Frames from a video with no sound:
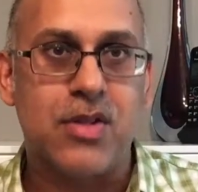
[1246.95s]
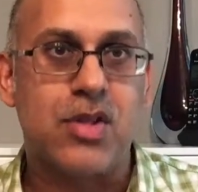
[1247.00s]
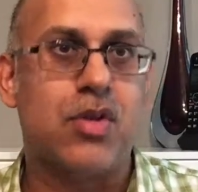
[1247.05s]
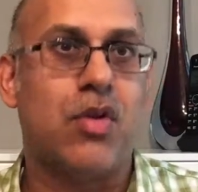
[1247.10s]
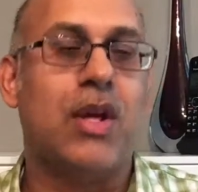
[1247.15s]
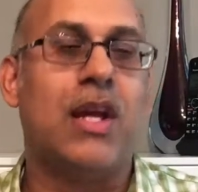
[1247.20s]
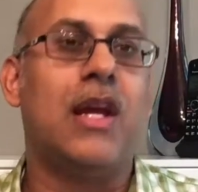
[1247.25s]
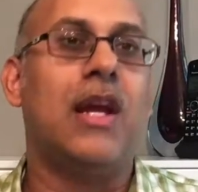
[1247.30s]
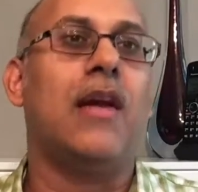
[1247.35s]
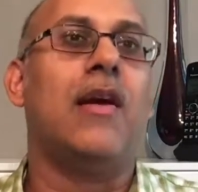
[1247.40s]

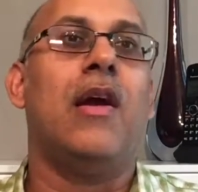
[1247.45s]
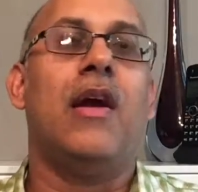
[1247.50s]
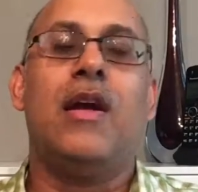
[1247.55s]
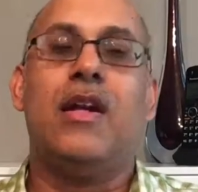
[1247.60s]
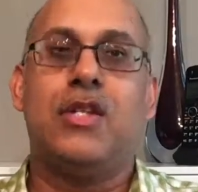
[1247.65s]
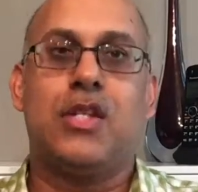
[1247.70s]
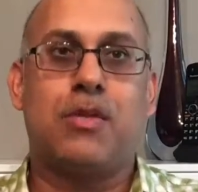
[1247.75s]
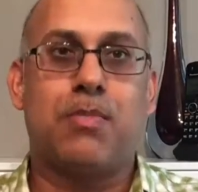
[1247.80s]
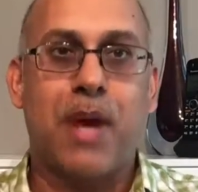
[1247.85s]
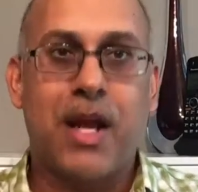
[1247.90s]
So
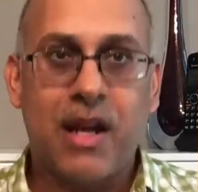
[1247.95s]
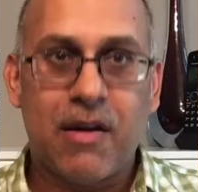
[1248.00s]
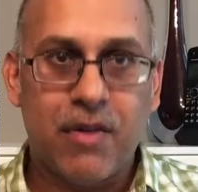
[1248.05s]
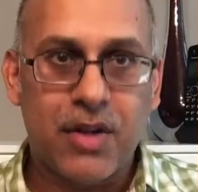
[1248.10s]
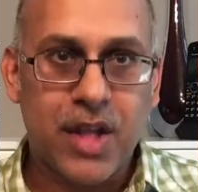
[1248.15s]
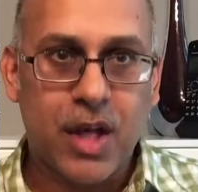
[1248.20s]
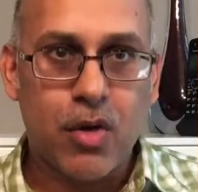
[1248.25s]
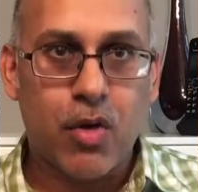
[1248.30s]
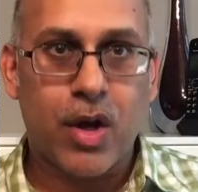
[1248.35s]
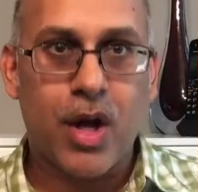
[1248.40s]
despite
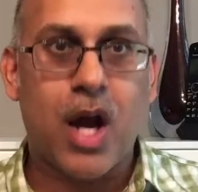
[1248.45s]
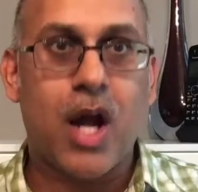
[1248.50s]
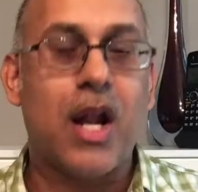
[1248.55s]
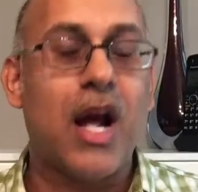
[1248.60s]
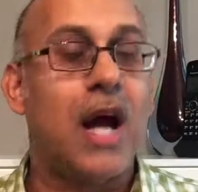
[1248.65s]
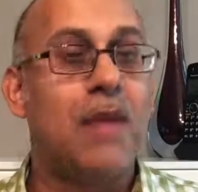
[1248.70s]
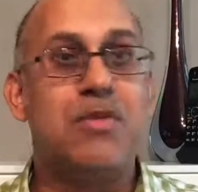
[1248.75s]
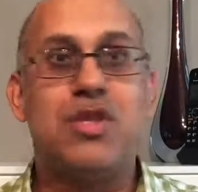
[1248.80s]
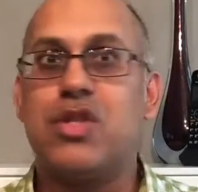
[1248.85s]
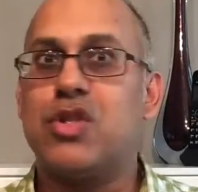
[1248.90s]
everything going
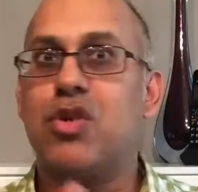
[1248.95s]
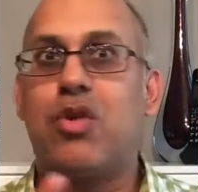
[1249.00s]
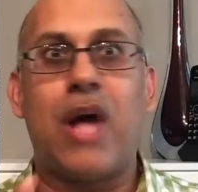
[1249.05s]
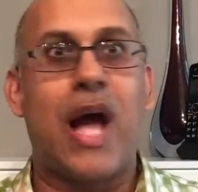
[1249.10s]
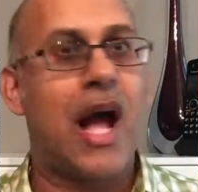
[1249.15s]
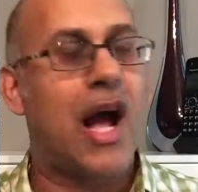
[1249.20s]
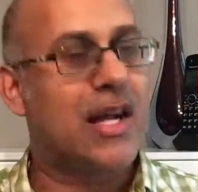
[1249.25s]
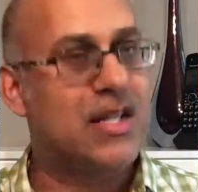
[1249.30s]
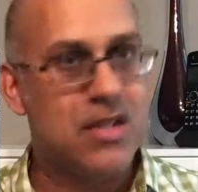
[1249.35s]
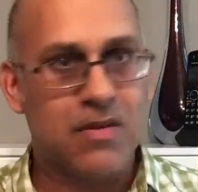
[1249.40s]
on, I'm still
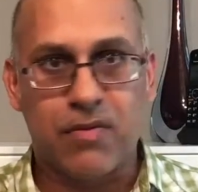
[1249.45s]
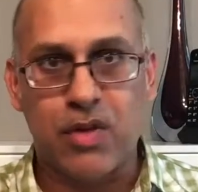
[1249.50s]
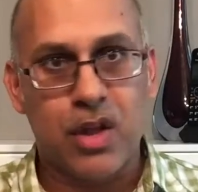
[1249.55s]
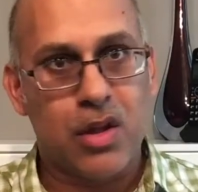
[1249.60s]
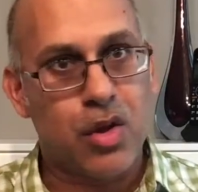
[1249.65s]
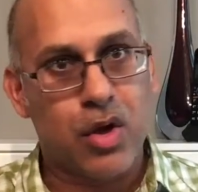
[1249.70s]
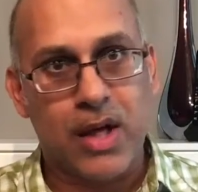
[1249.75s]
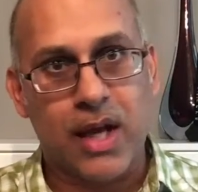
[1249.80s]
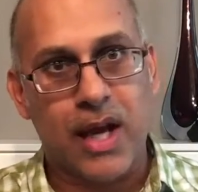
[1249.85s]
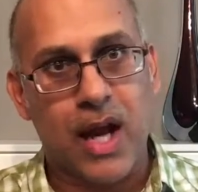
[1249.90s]
actively
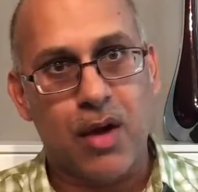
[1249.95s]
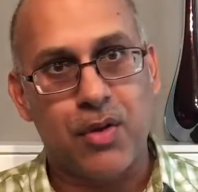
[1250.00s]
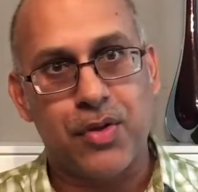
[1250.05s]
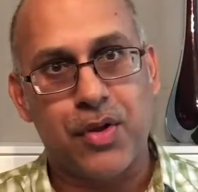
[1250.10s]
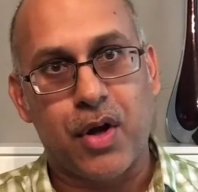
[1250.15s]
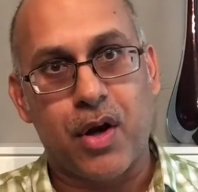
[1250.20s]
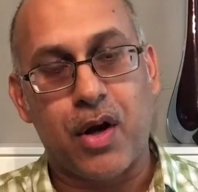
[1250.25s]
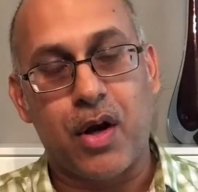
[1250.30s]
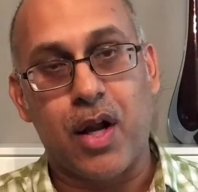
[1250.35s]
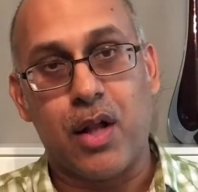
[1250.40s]
looking out
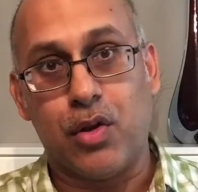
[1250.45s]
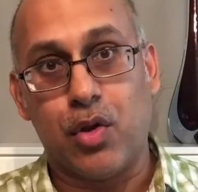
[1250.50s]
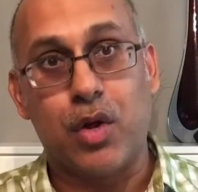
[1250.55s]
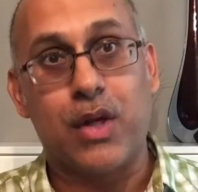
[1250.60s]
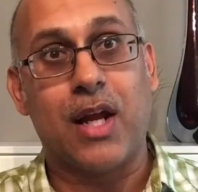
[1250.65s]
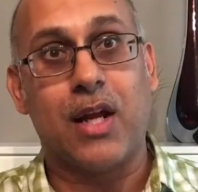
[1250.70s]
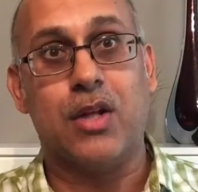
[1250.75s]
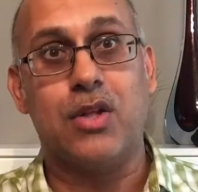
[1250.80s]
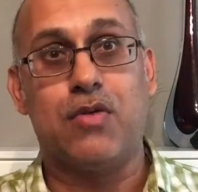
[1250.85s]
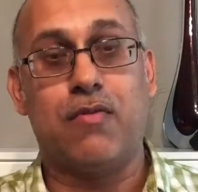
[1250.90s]
there and
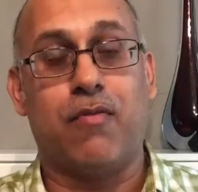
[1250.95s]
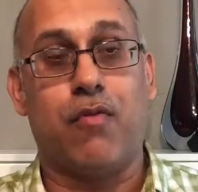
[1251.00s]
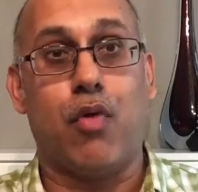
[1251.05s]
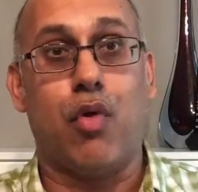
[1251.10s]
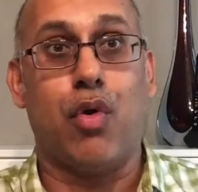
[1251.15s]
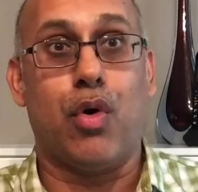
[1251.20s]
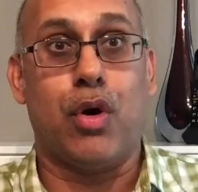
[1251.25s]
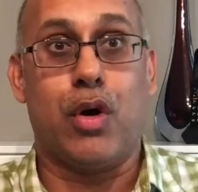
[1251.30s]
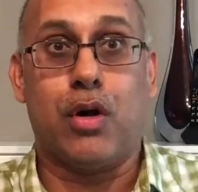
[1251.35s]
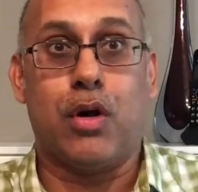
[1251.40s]
looking
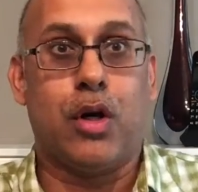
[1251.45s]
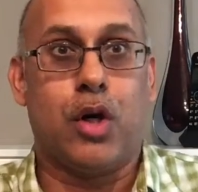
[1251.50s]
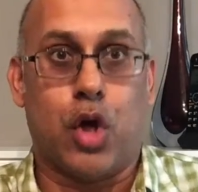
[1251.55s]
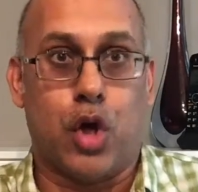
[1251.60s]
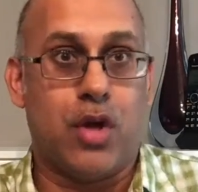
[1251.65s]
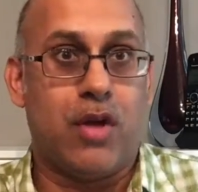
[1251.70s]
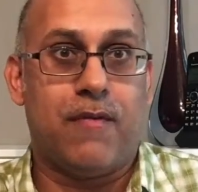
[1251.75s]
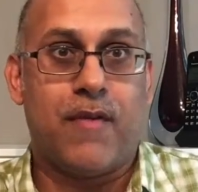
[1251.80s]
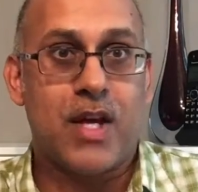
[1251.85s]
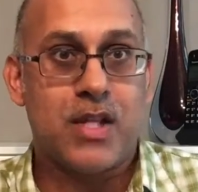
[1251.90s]
for
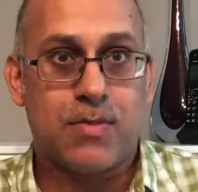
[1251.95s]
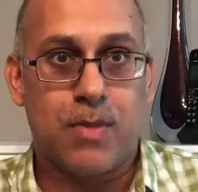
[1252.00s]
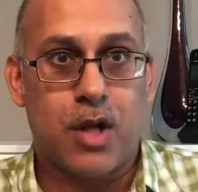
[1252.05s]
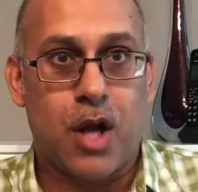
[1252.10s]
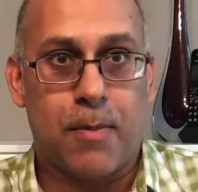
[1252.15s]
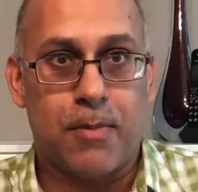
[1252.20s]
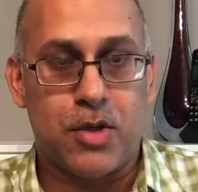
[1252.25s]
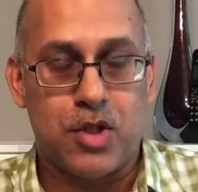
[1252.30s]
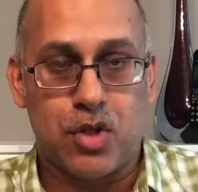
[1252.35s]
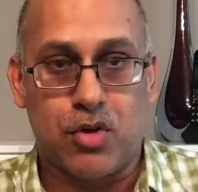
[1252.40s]
good investment
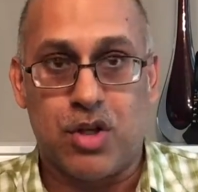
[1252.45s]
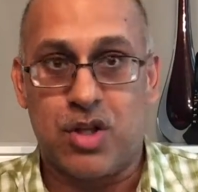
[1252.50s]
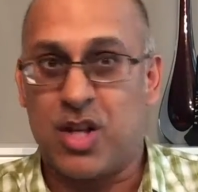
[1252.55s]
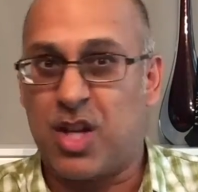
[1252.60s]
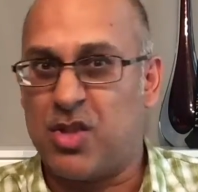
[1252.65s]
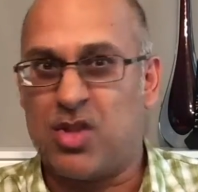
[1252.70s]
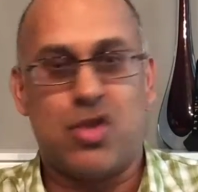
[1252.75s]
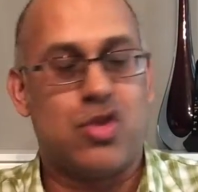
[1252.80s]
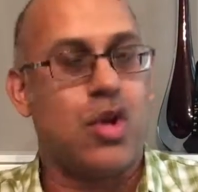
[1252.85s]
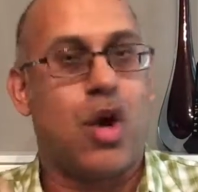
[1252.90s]
opportunities,
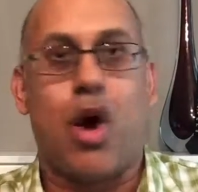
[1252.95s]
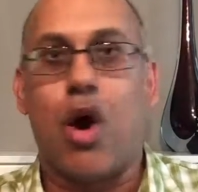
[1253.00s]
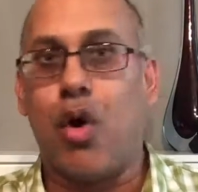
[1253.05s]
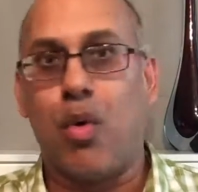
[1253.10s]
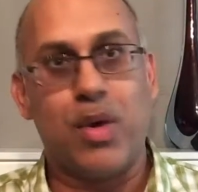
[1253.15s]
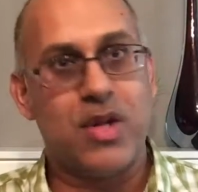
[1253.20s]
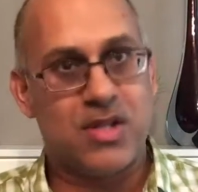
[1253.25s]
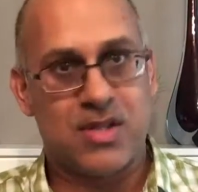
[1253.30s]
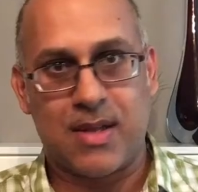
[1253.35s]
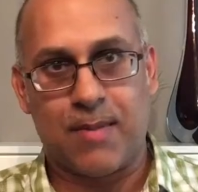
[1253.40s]
because there's
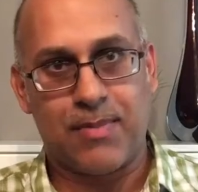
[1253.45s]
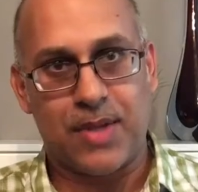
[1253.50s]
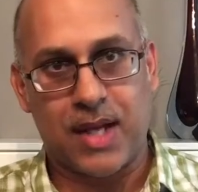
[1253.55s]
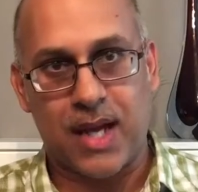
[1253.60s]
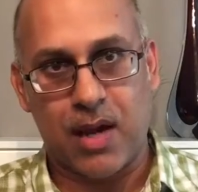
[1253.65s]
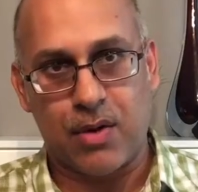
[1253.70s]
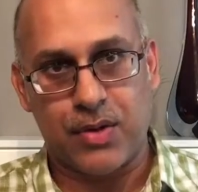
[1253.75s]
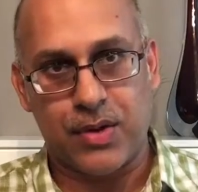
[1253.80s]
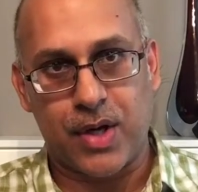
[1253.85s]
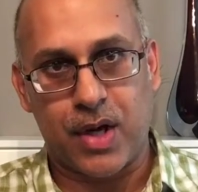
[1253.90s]
always something
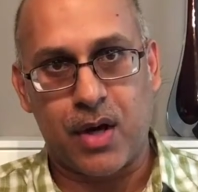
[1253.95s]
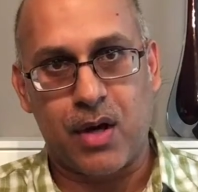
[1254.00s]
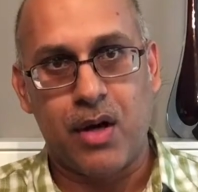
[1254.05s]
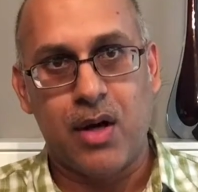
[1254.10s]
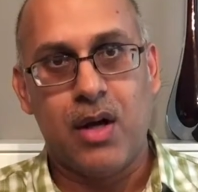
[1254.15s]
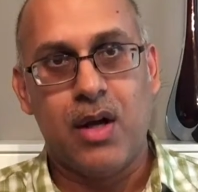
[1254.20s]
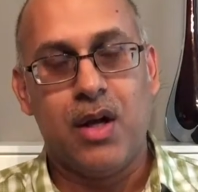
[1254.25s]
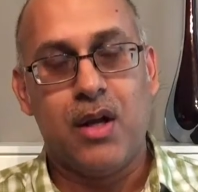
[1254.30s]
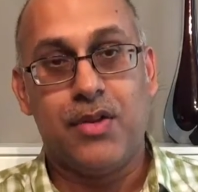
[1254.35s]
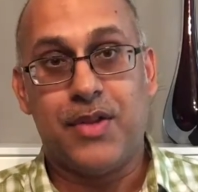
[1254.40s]
out there
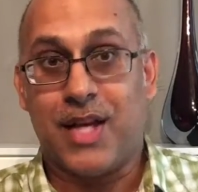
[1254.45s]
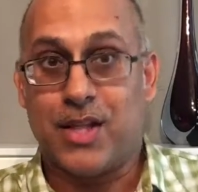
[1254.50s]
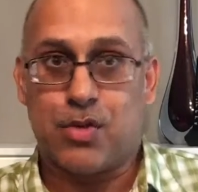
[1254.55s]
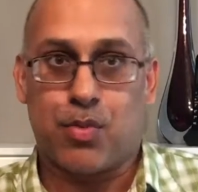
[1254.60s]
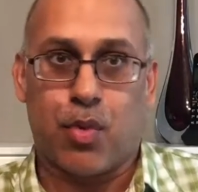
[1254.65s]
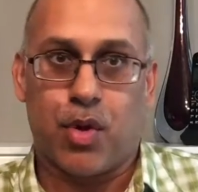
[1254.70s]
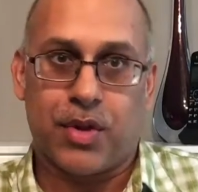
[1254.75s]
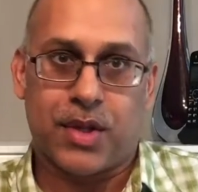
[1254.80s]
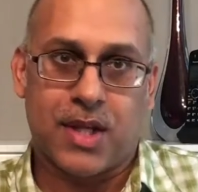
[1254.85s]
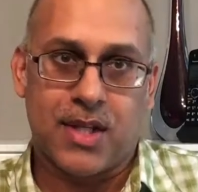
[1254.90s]

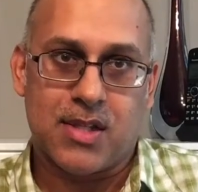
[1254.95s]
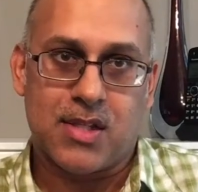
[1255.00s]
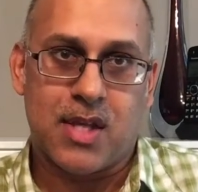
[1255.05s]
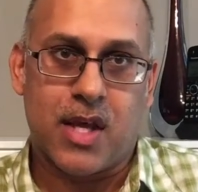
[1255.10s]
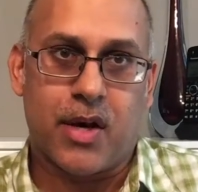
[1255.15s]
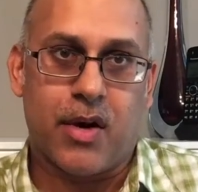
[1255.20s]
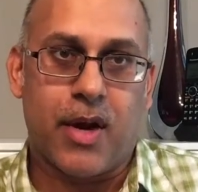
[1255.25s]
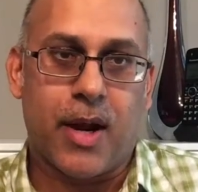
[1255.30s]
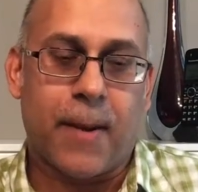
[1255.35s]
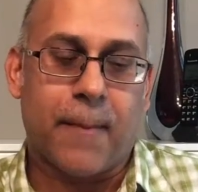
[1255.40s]
that's worth
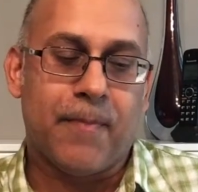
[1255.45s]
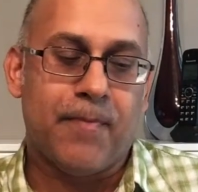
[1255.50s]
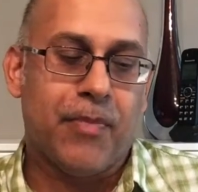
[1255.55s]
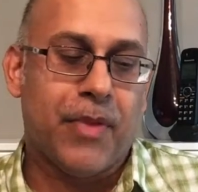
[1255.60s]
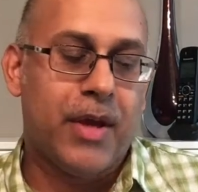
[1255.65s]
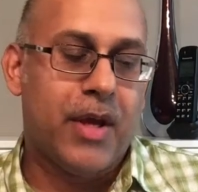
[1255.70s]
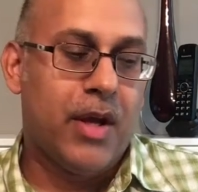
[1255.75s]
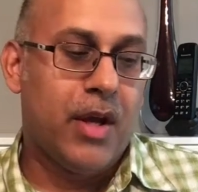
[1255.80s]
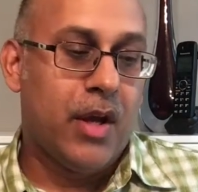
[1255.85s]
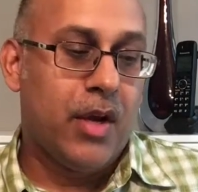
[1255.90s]
considering.
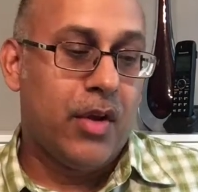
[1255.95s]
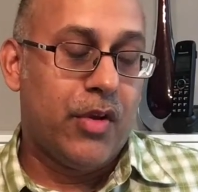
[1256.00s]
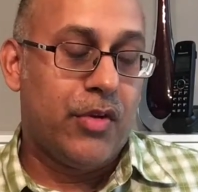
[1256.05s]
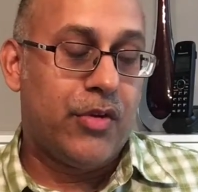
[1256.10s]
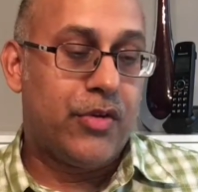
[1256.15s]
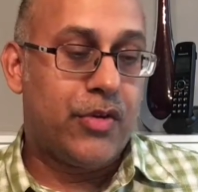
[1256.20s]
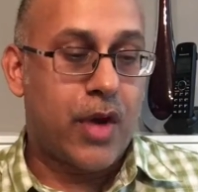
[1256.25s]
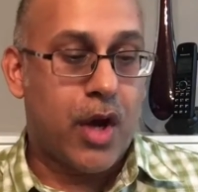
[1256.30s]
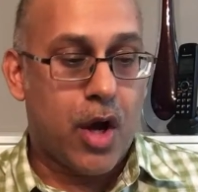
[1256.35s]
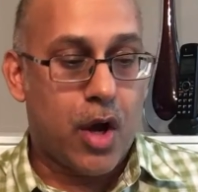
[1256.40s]

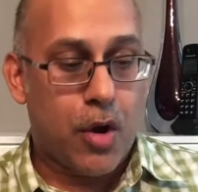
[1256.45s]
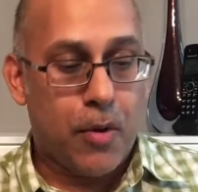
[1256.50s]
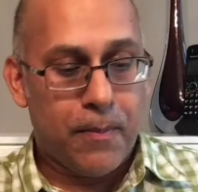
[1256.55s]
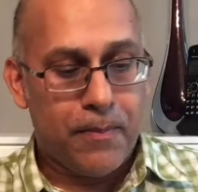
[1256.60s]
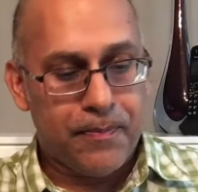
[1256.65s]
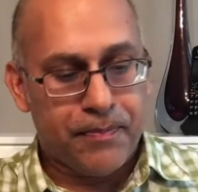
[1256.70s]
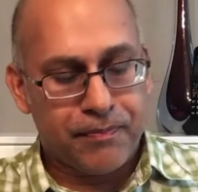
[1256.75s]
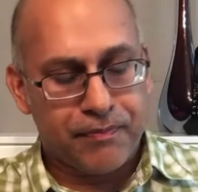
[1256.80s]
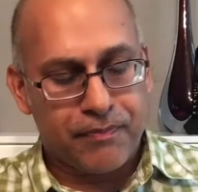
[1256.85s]
So